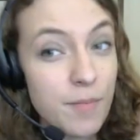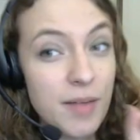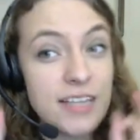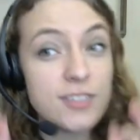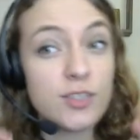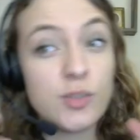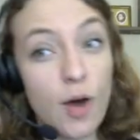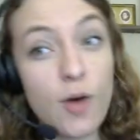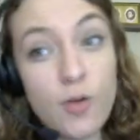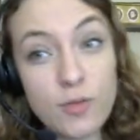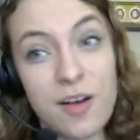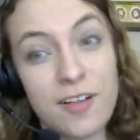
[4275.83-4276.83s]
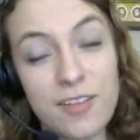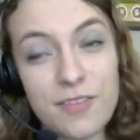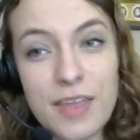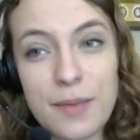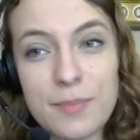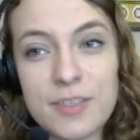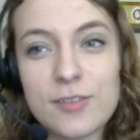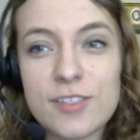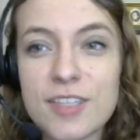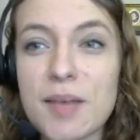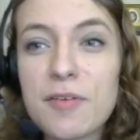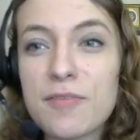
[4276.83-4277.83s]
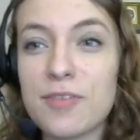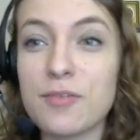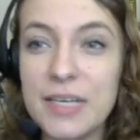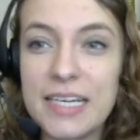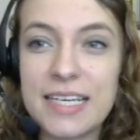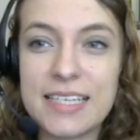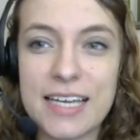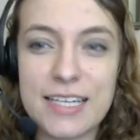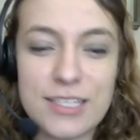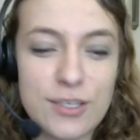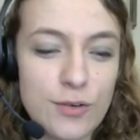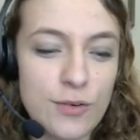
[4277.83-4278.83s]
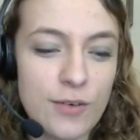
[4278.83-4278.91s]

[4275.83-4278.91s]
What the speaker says: but I do own all of them, so some of the readings I do